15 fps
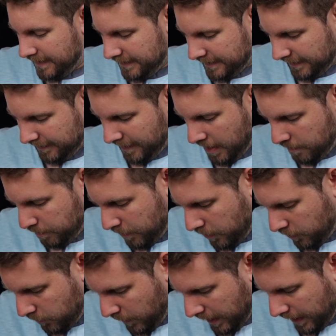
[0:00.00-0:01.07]
Does not
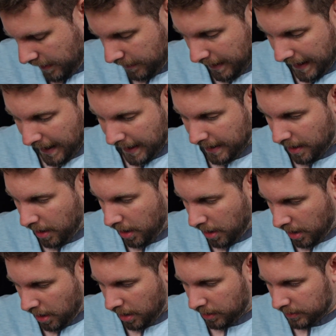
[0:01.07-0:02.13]
bode well at
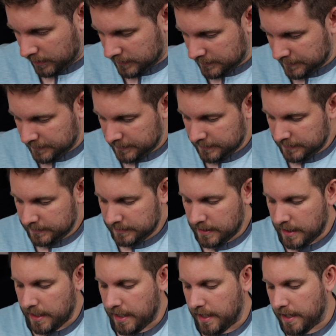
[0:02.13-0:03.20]
all.
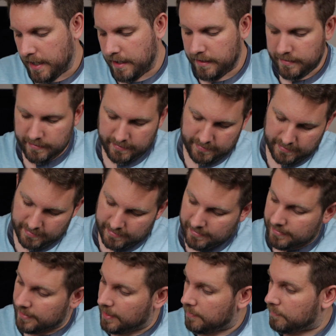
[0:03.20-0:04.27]
Is this the
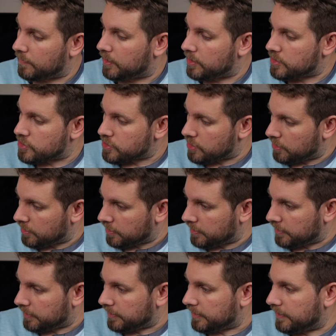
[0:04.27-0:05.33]
same
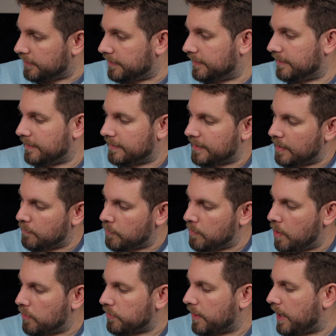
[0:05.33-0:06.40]
controller? This is the same
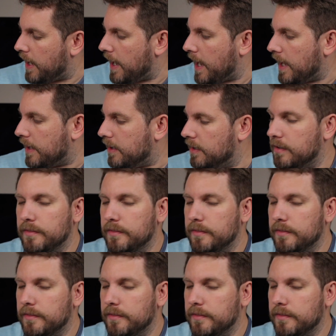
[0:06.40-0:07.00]
remote that I had.